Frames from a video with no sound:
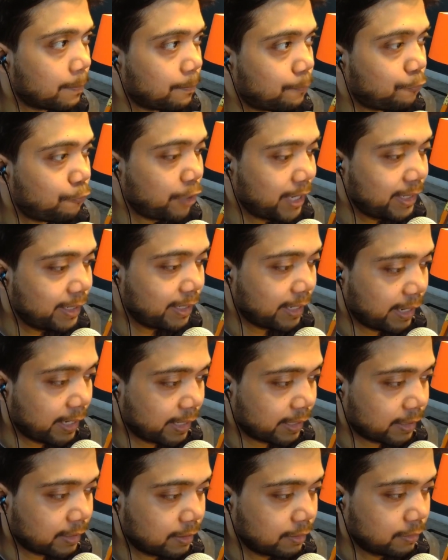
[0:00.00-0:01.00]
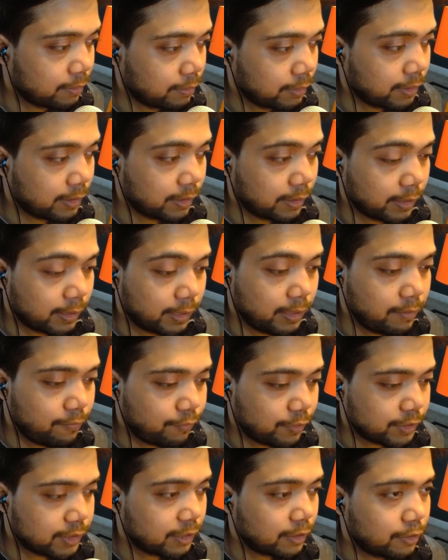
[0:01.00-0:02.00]
Brainiac
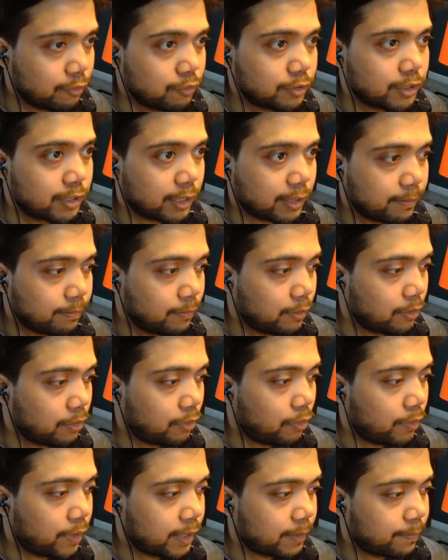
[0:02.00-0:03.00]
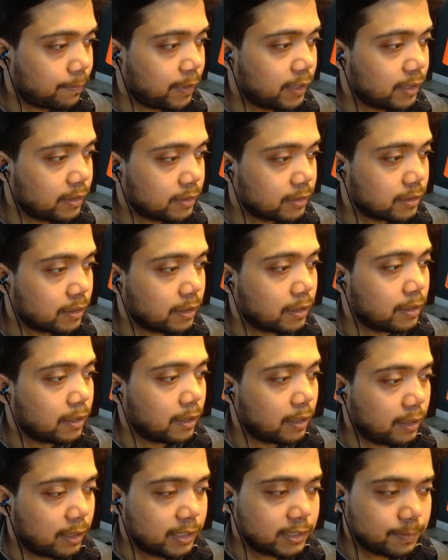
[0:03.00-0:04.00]
interesting username alright please
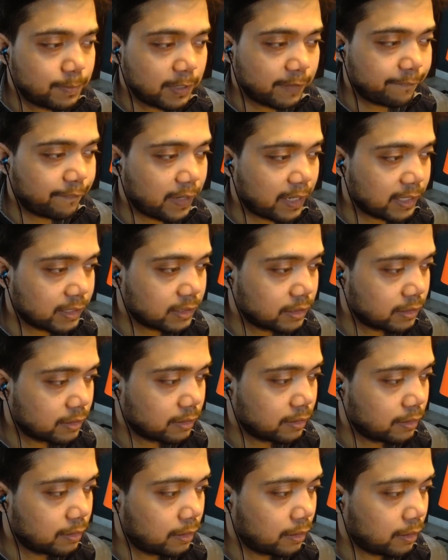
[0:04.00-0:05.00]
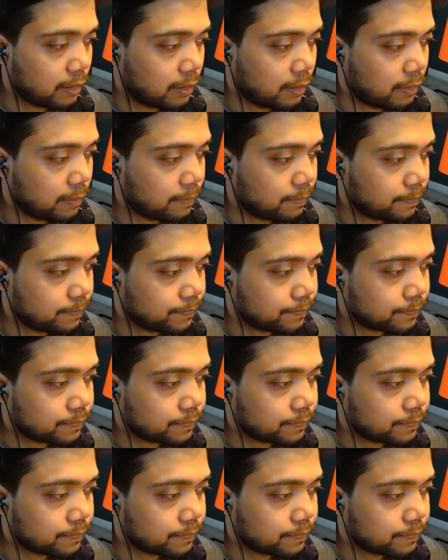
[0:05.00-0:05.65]
let's play fast um,